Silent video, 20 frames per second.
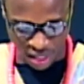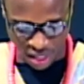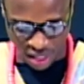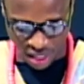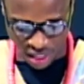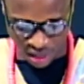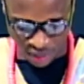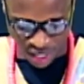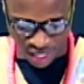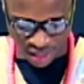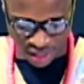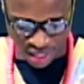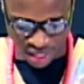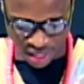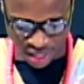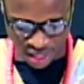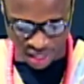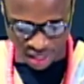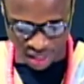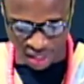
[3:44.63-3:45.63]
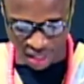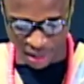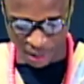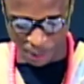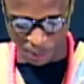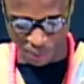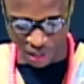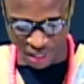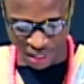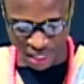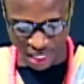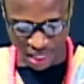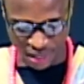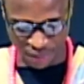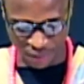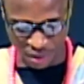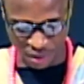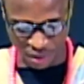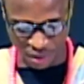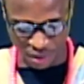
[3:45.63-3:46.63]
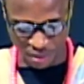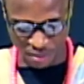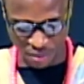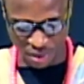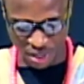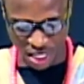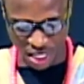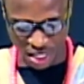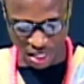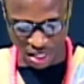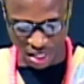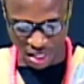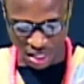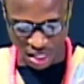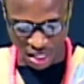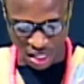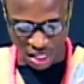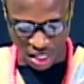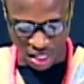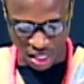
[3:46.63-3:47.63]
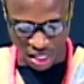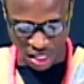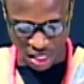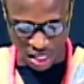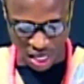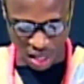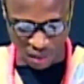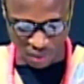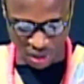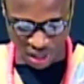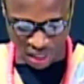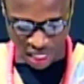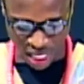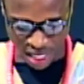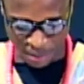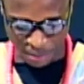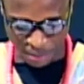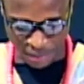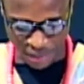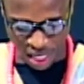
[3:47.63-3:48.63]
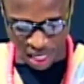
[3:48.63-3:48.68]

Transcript: This one says it's princess from Boya. Now which kind